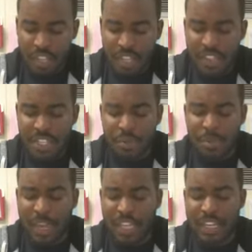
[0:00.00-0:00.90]
This will
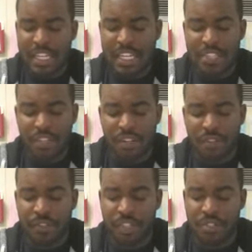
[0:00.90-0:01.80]
make it easier
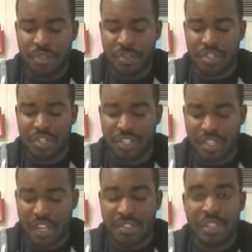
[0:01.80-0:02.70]
for the students to
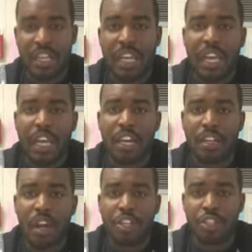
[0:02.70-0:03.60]
discuss in a
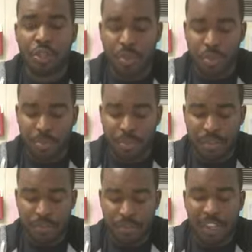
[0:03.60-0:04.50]
larger group.
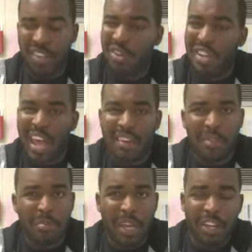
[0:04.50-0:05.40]
You can have
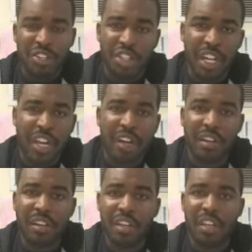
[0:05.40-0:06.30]
them pair share,
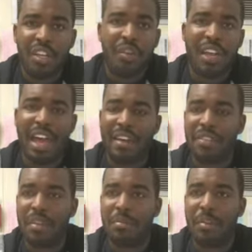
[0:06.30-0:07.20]
you can have
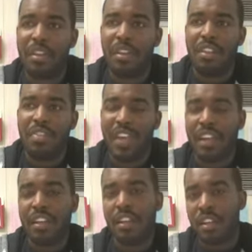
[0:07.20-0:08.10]
them
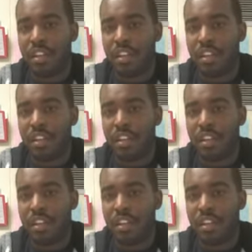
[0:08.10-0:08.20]
then